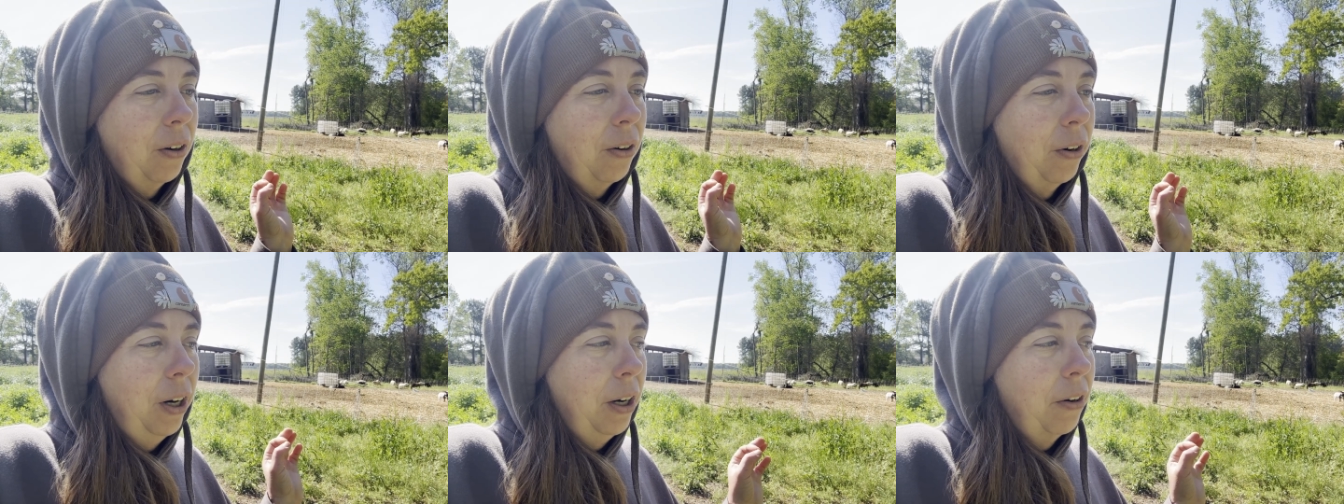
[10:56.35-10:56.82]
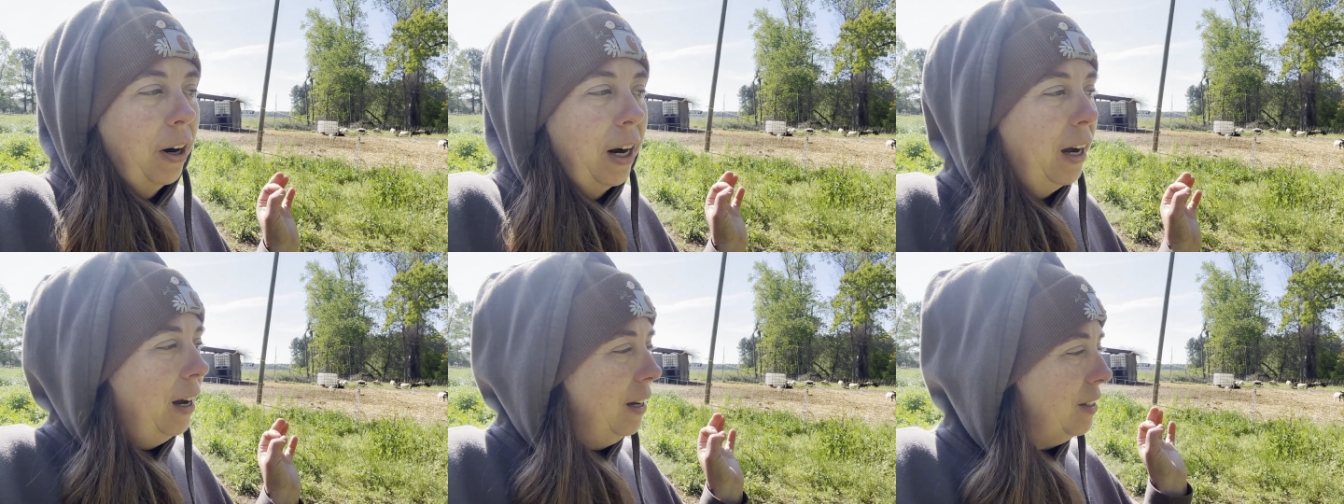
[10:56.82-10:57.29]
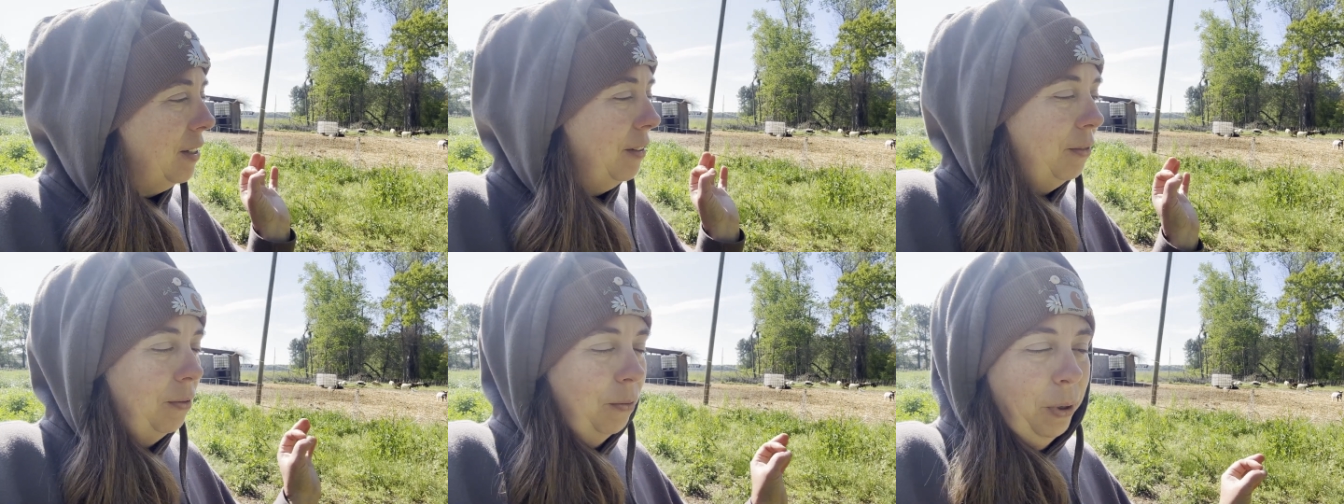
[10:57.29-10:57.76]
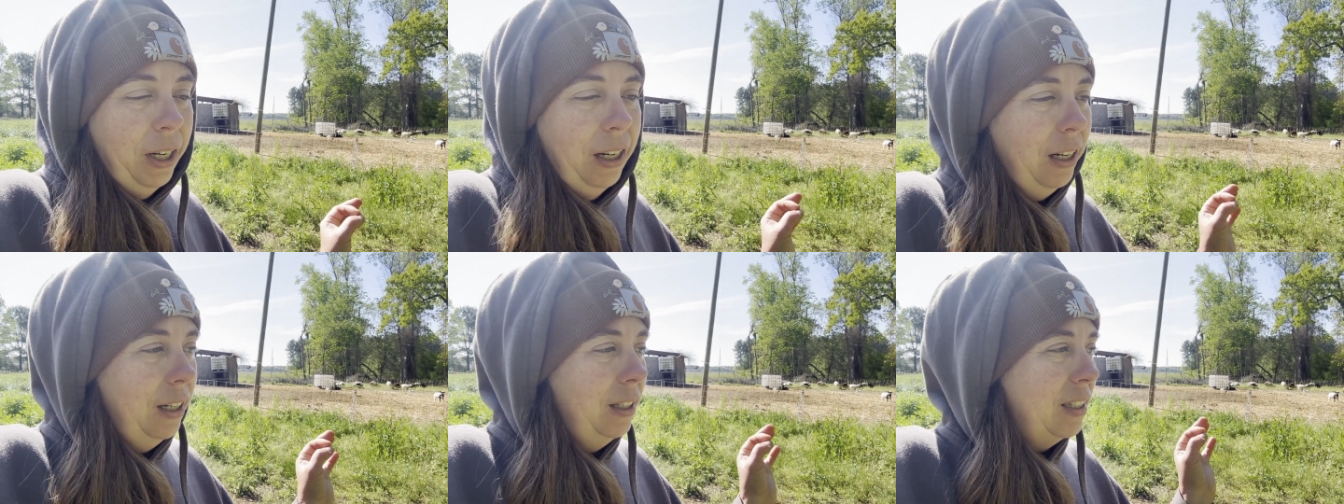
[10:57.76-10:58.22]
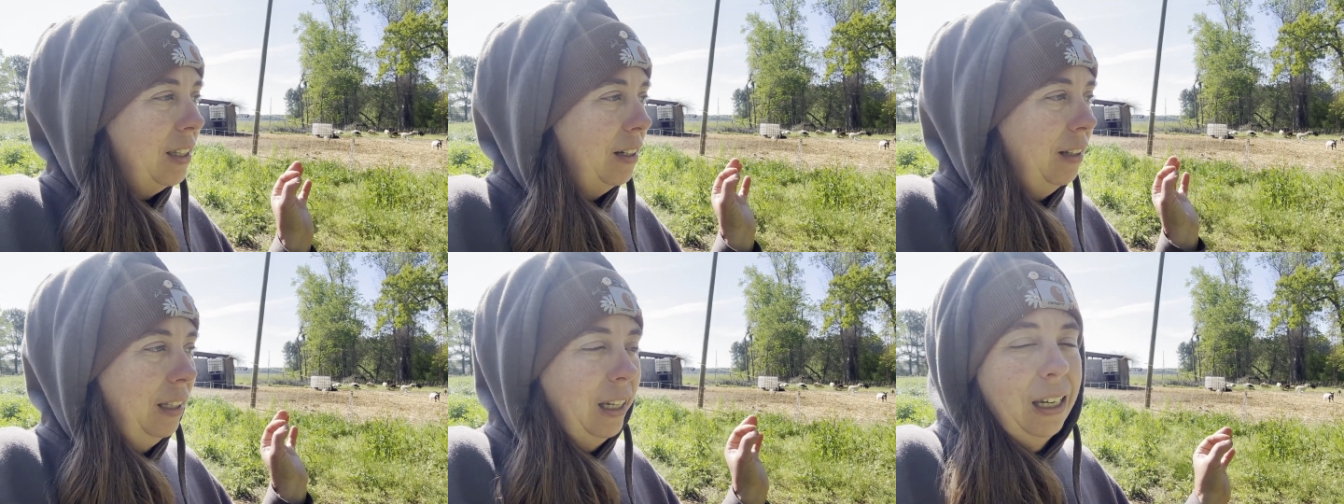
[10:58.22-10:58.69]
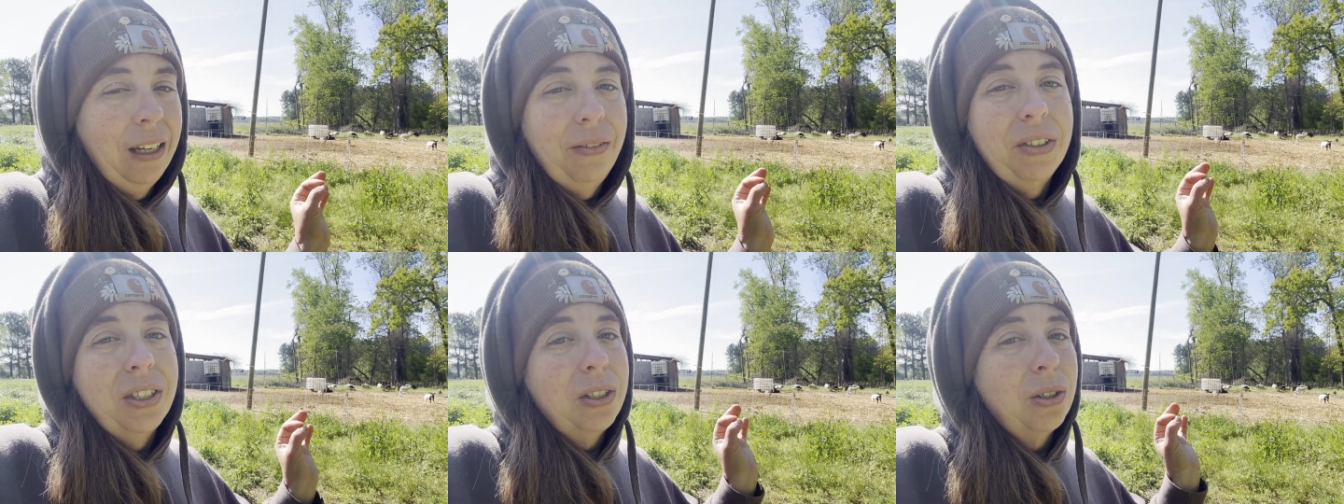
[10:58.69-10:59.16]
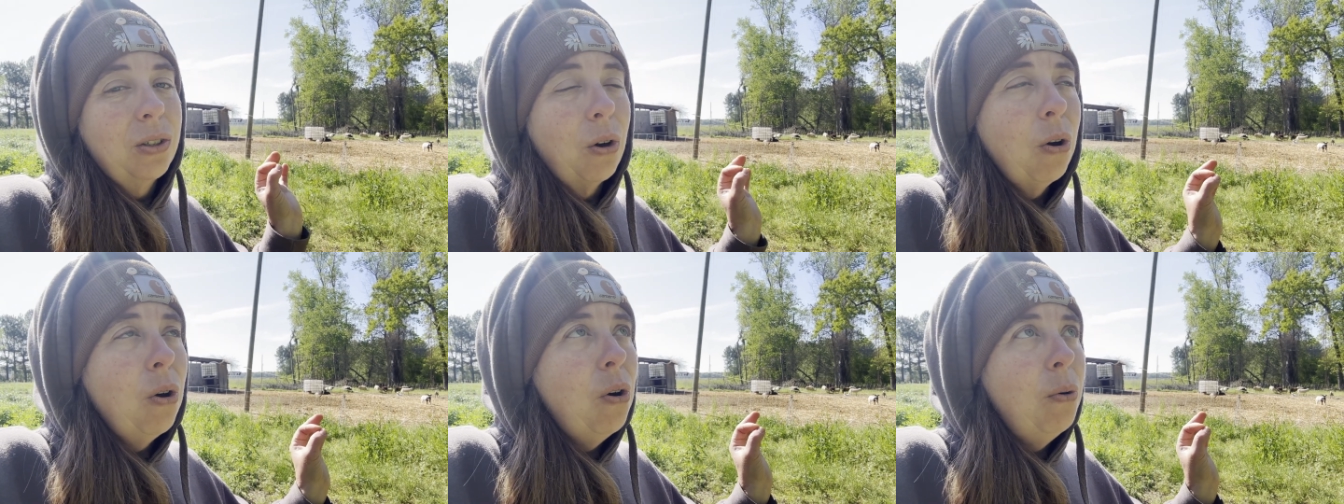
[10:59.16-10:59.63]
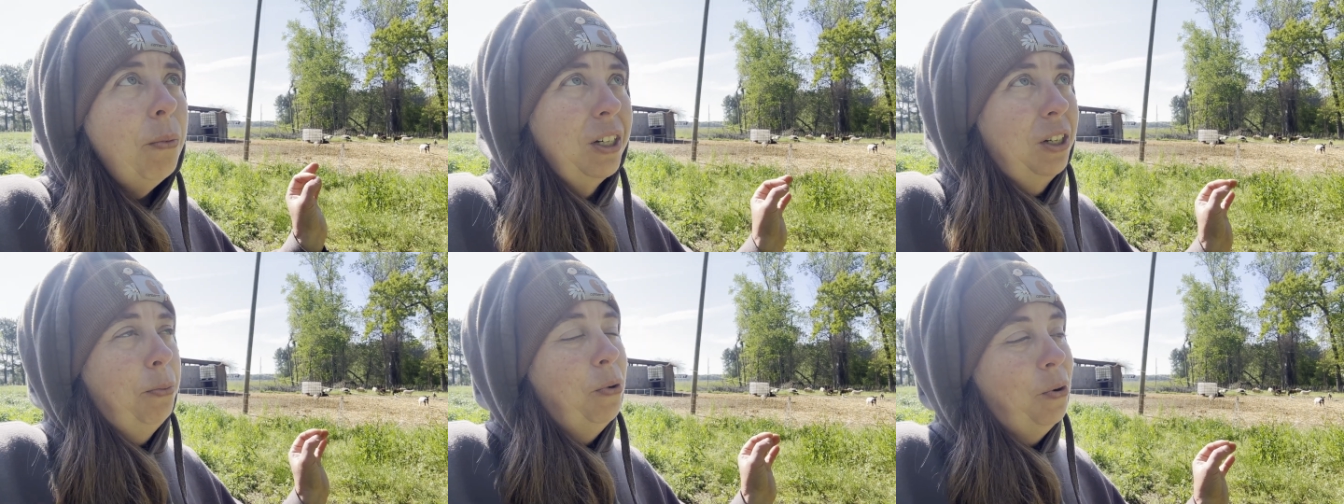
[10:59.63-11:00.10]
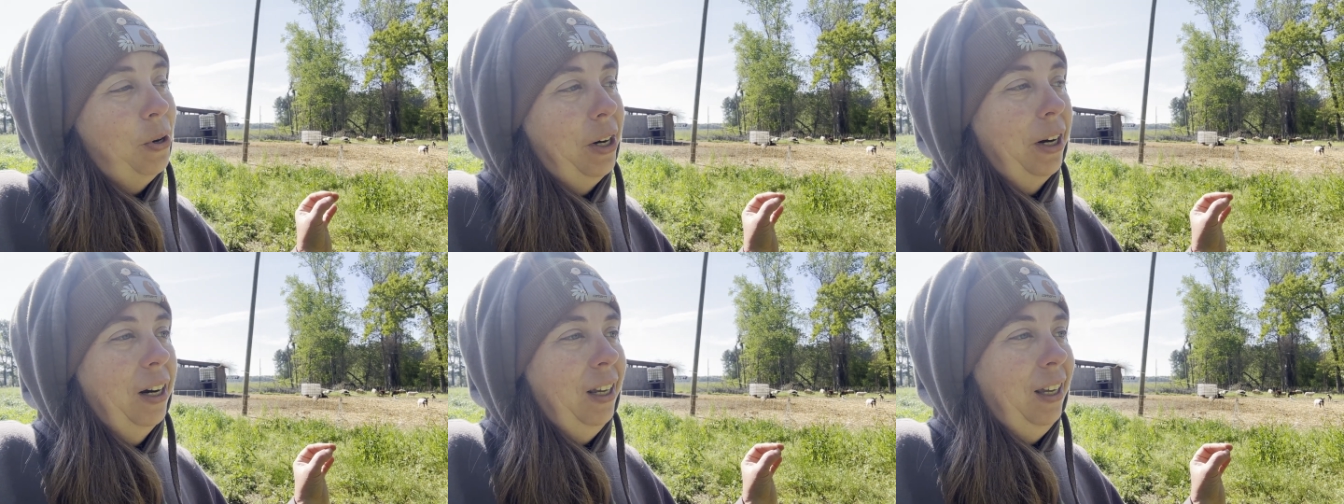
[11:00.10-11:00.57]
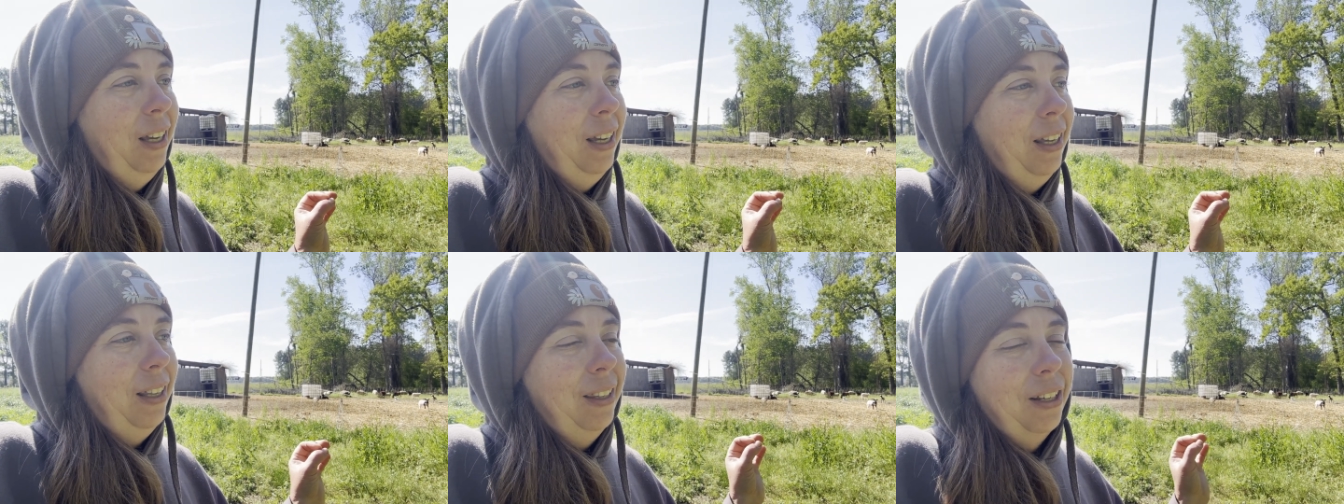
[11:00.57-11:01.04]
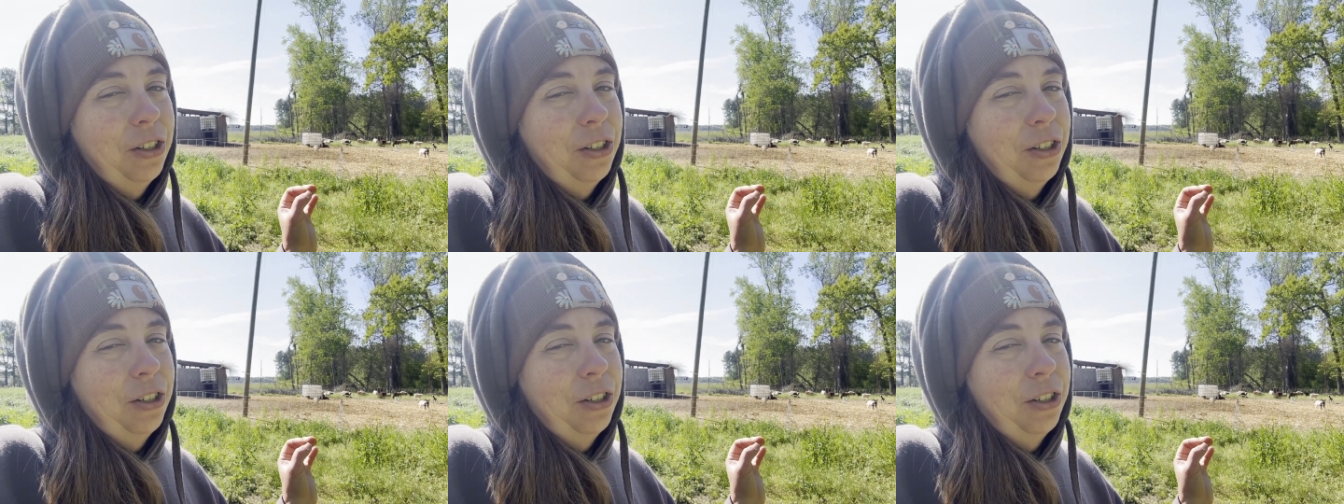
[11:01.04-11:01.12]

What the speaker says: green grass and weeds and leaves so much more than